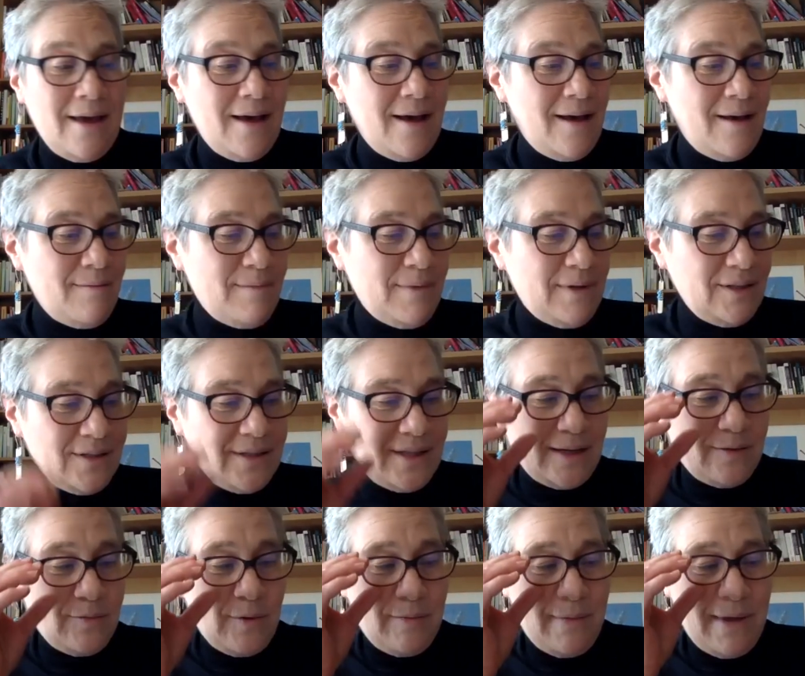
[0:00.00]
Um, it looks
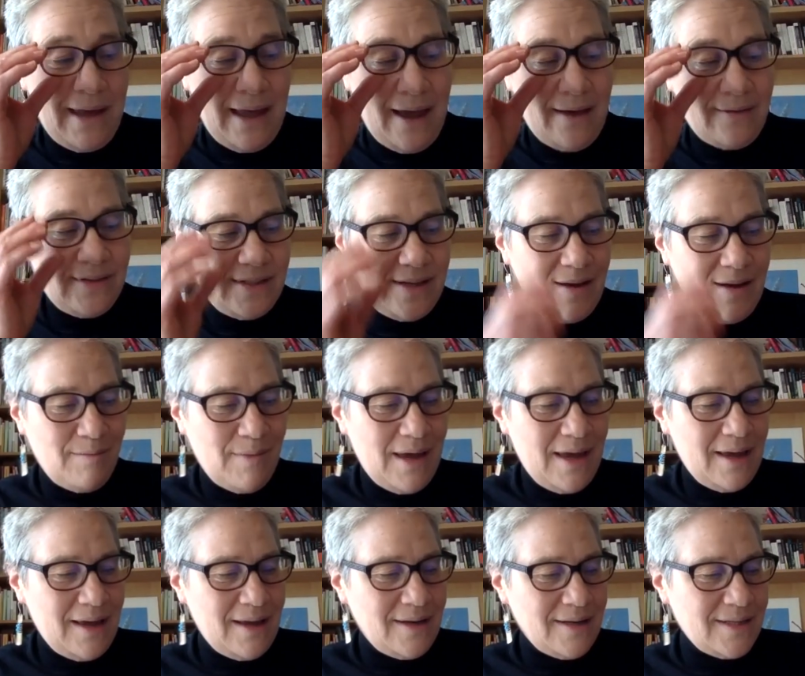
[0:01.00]
like we may have some,
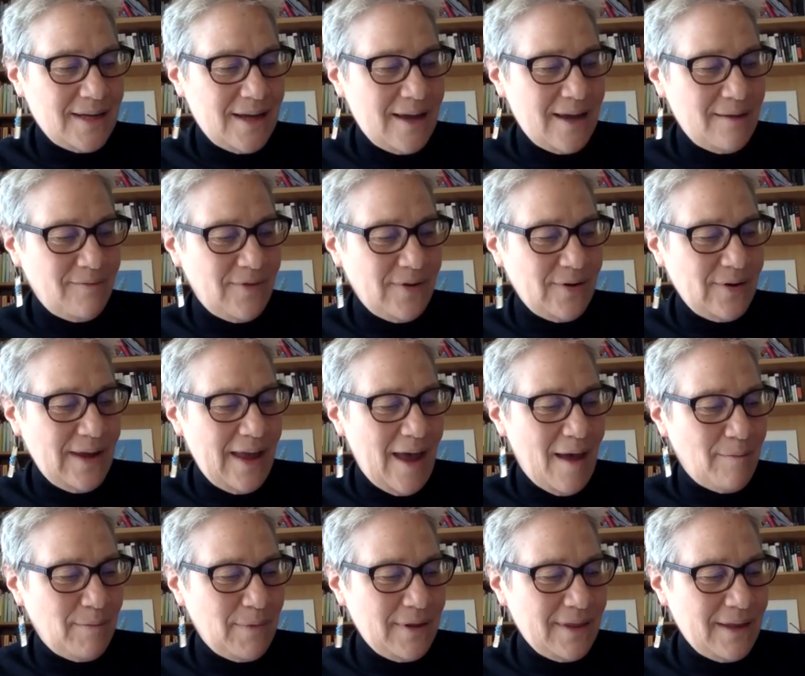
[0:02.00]
and I'm very
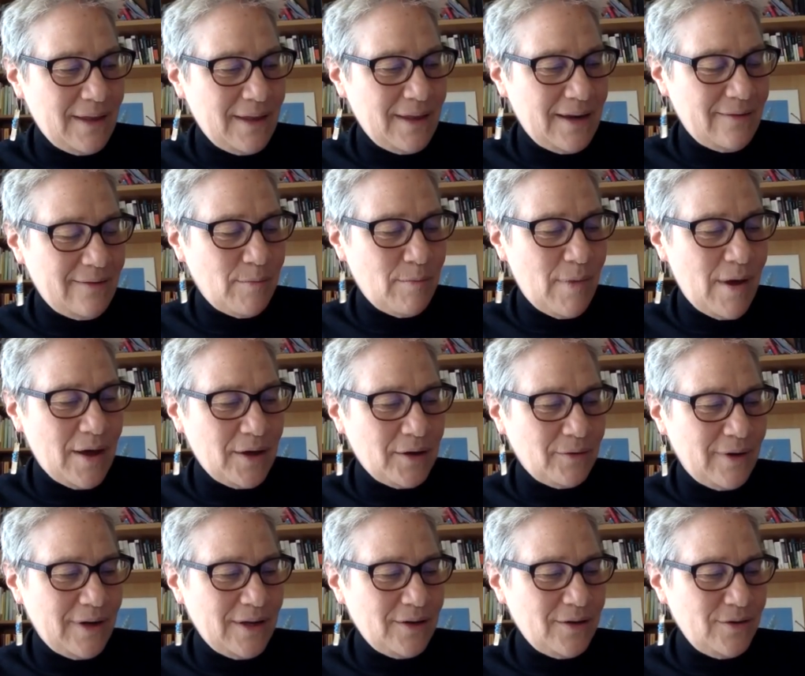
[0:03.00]
happy that I have a
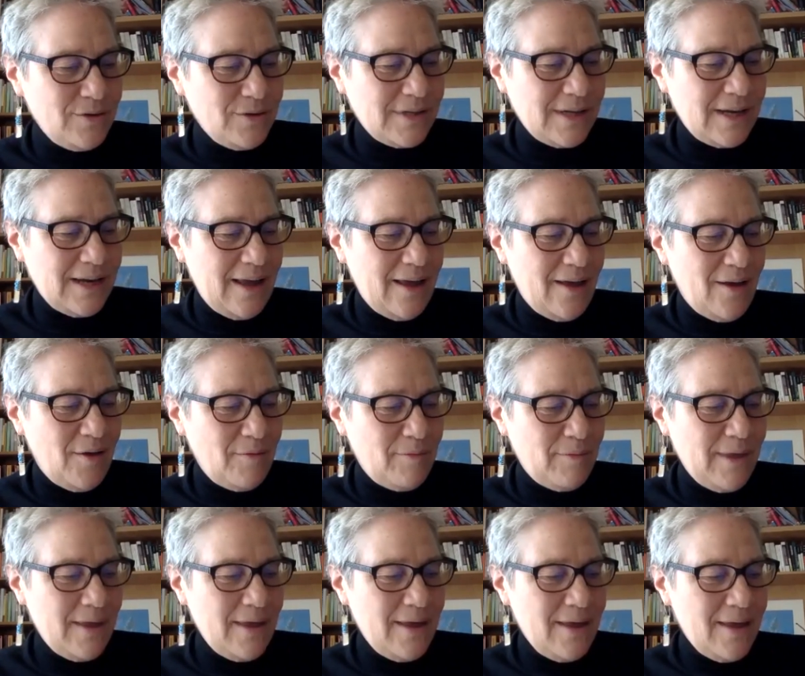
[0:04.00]
moderator who's going to help
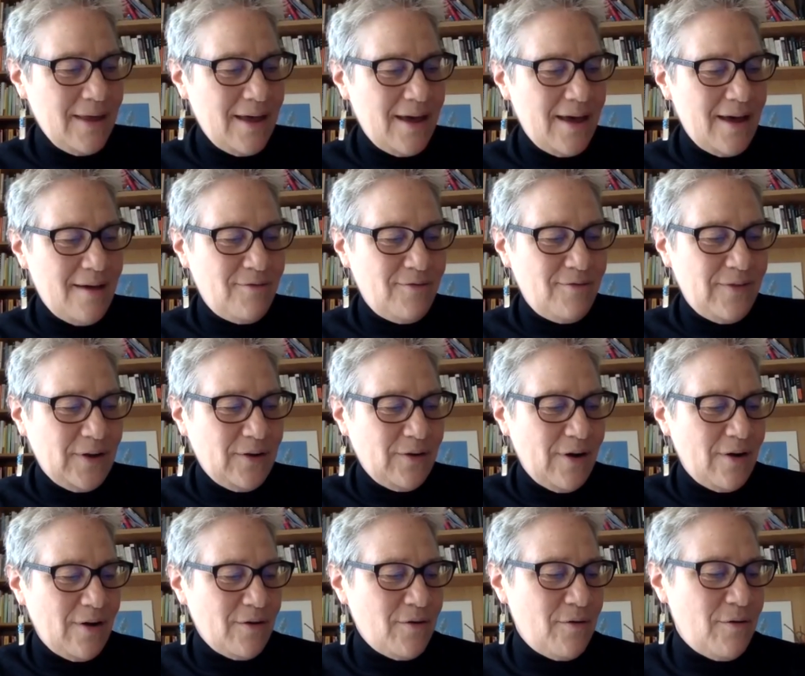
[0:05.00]
uh, figure
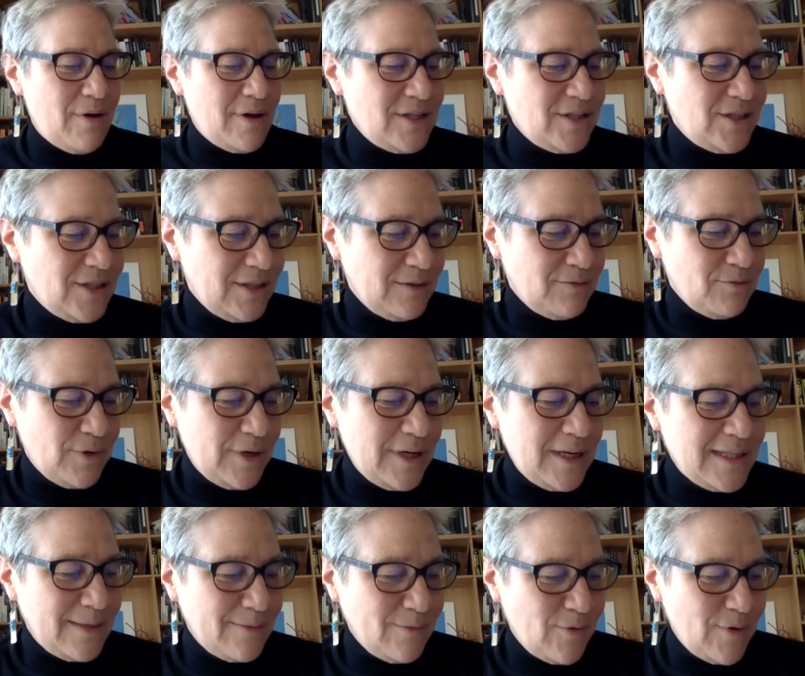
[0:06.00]
out, quest- read
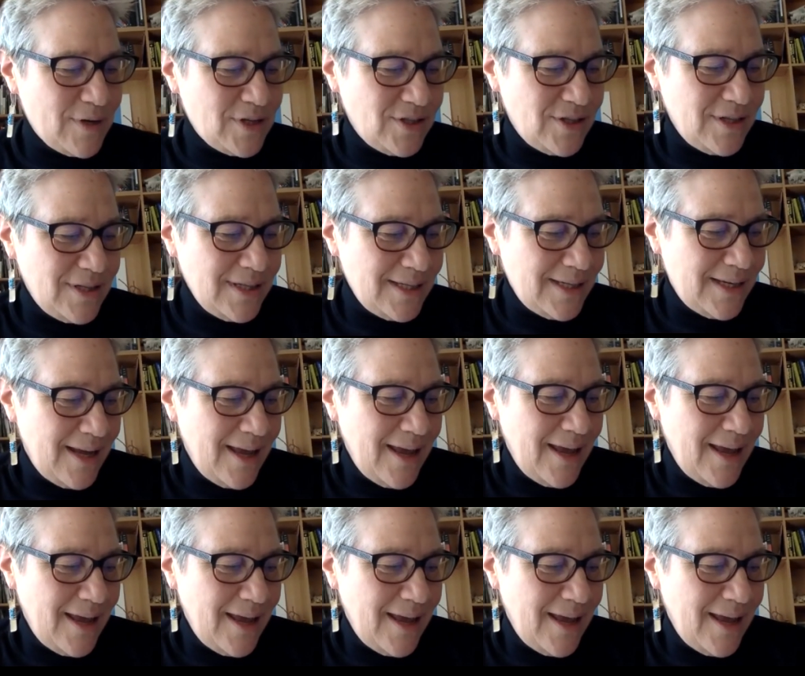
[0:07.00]
some questions,